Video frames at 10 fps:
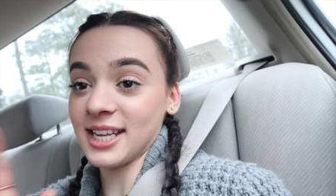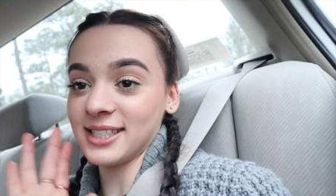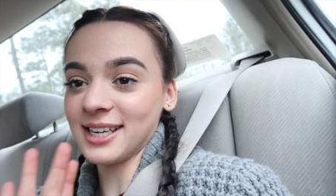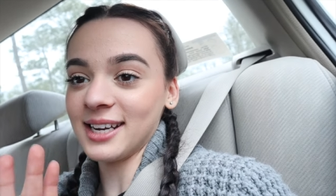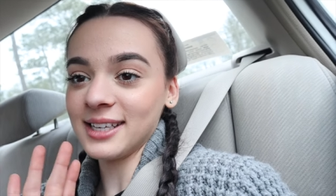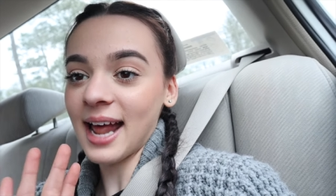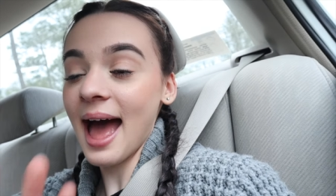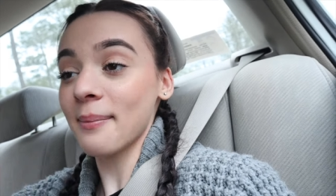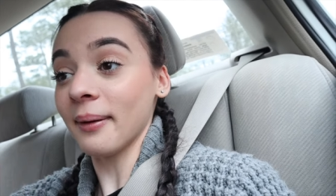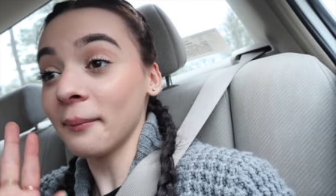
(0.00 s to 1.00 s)
that didn't need to
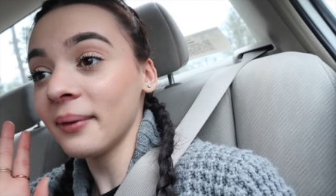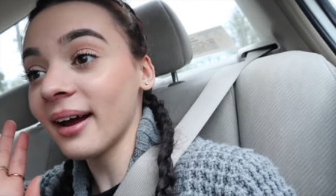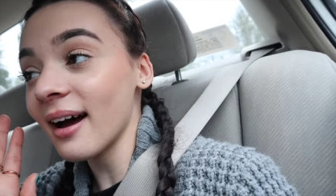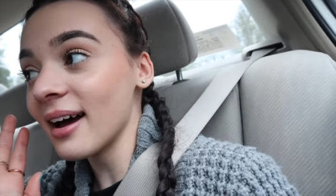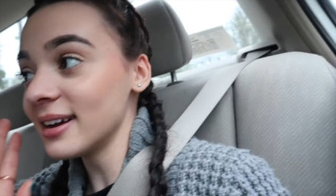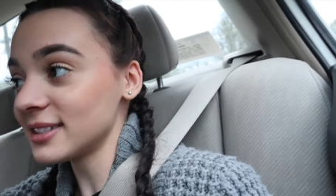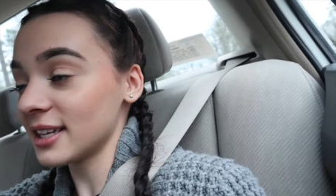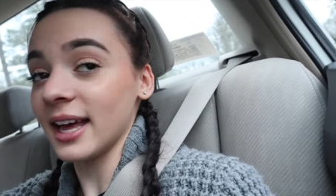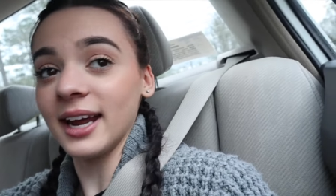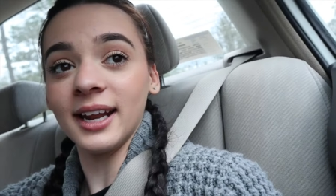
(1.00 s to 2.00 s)
happen because
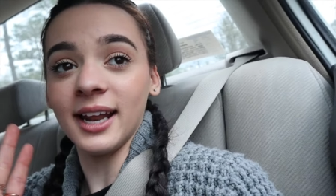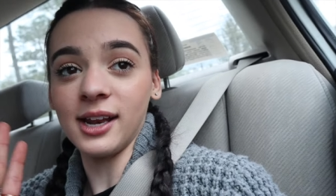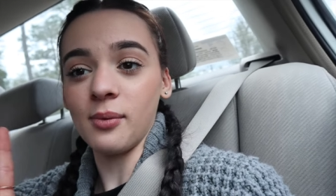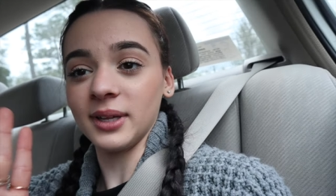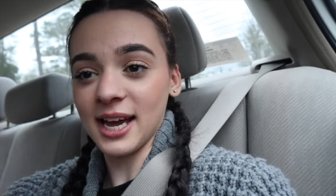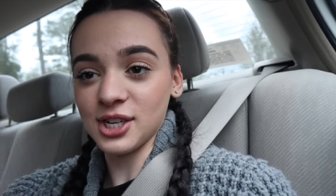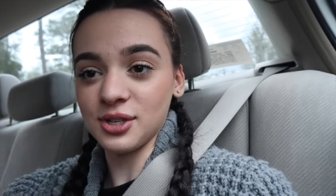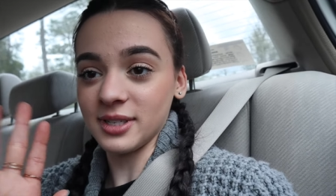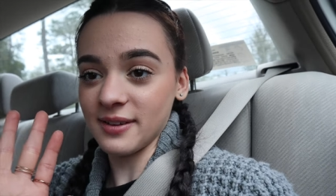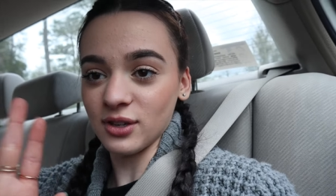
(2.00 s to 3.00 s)
the lady didn't know what the heck
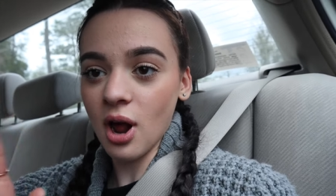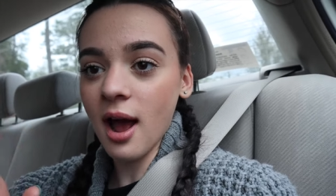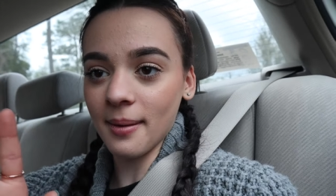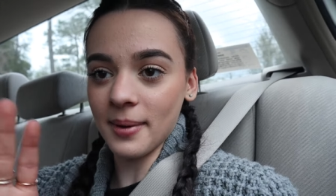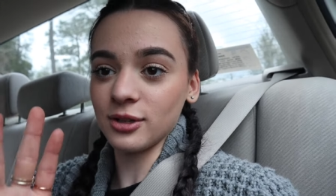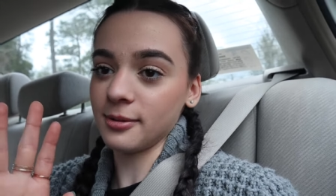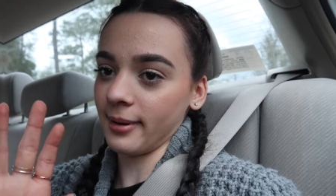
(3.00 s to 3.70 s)
she was even talking about